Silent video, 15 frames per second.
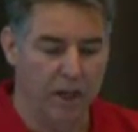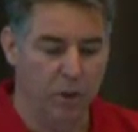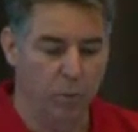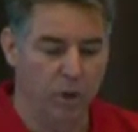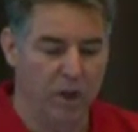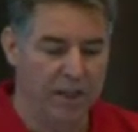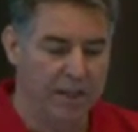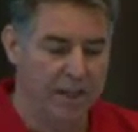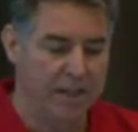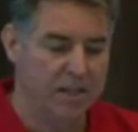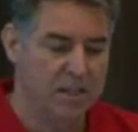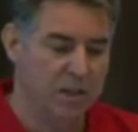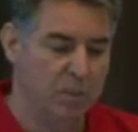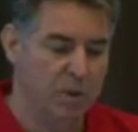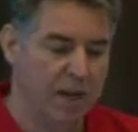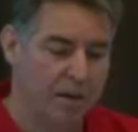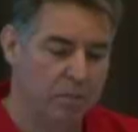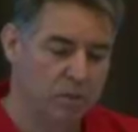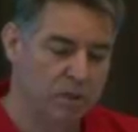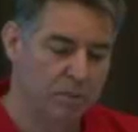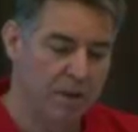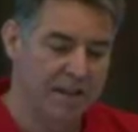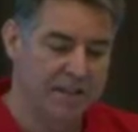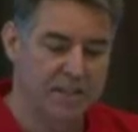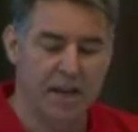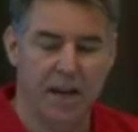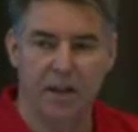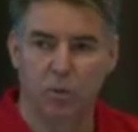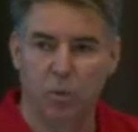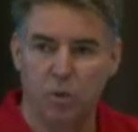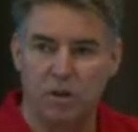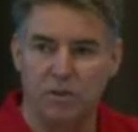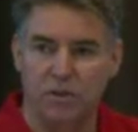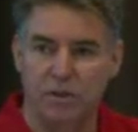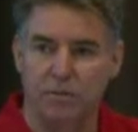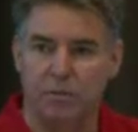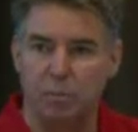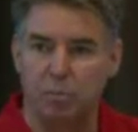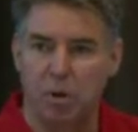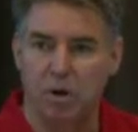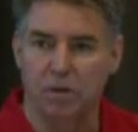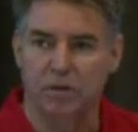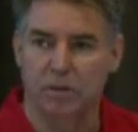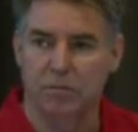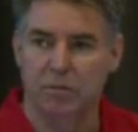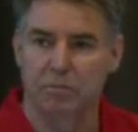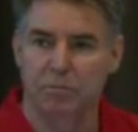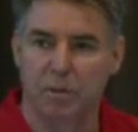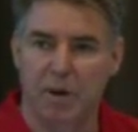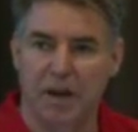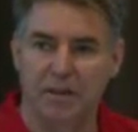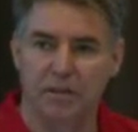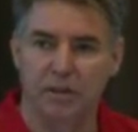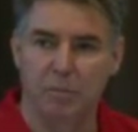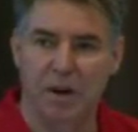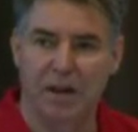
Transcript: it really needs to be able to maintain all those different pots of information,